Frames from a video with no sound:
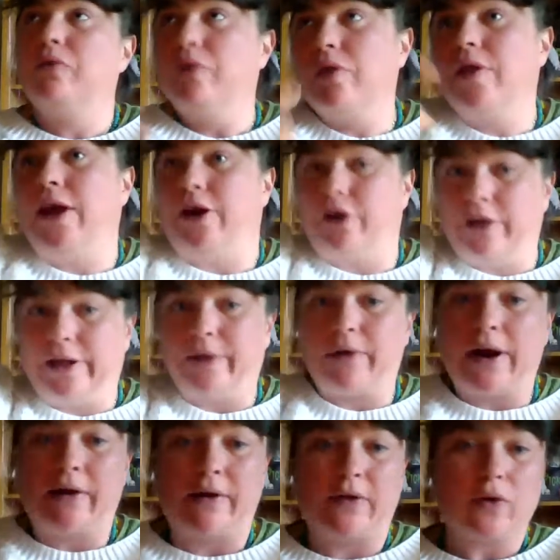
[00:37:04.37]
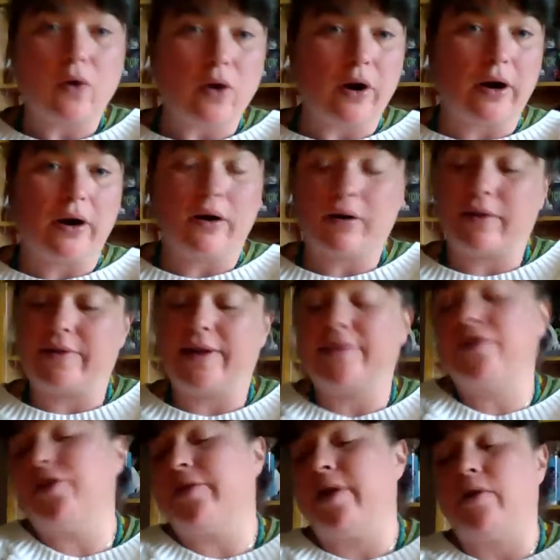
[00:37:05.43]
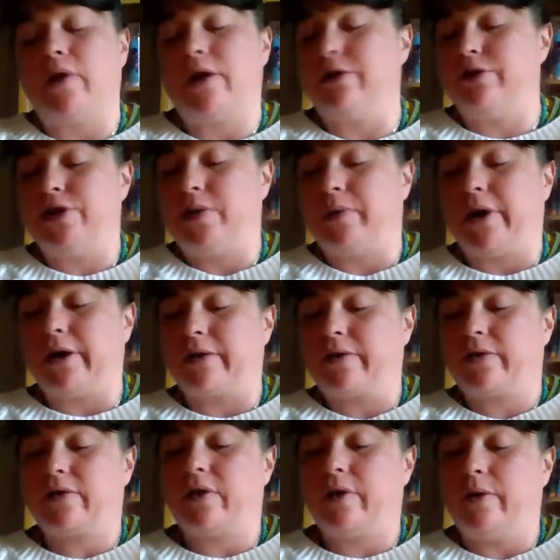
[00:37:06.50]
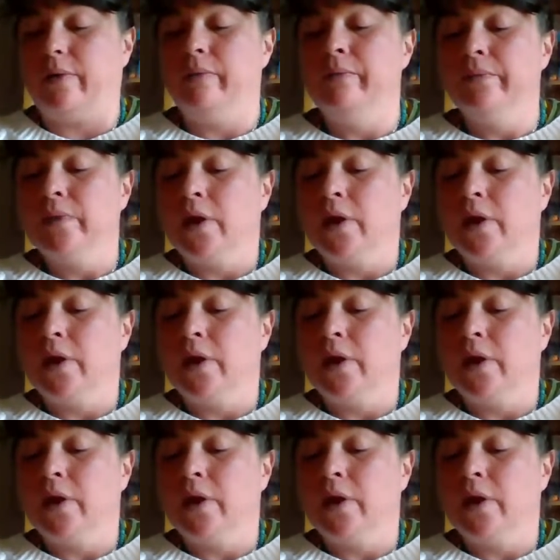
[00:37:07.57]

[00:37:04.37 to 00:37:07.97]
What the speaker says: literally right around the corner, because that's just how energy works. So